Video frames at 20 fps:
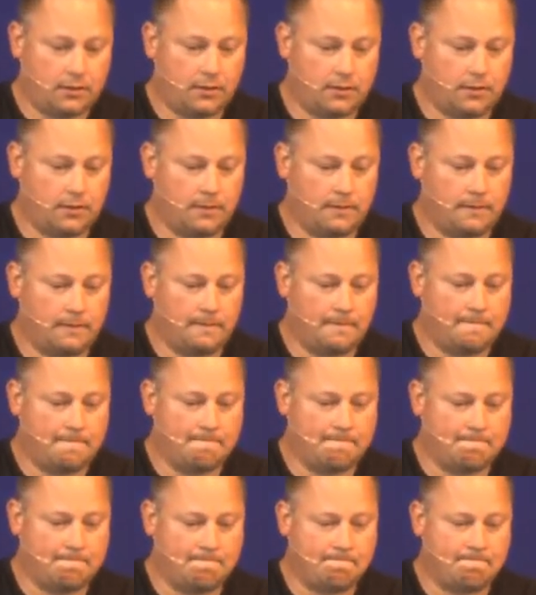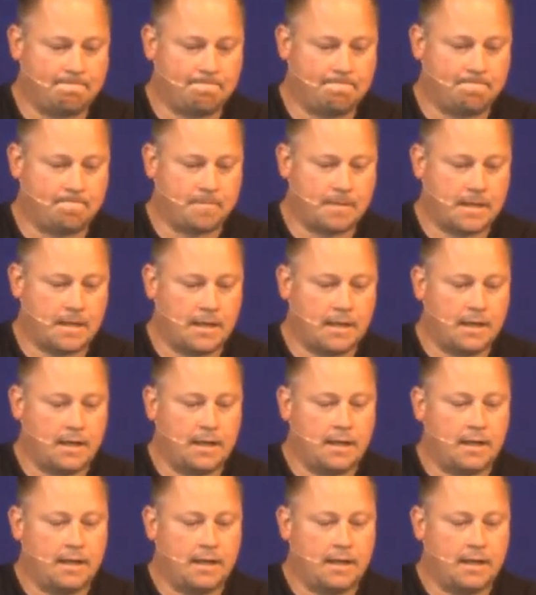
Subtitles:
Nothing is said.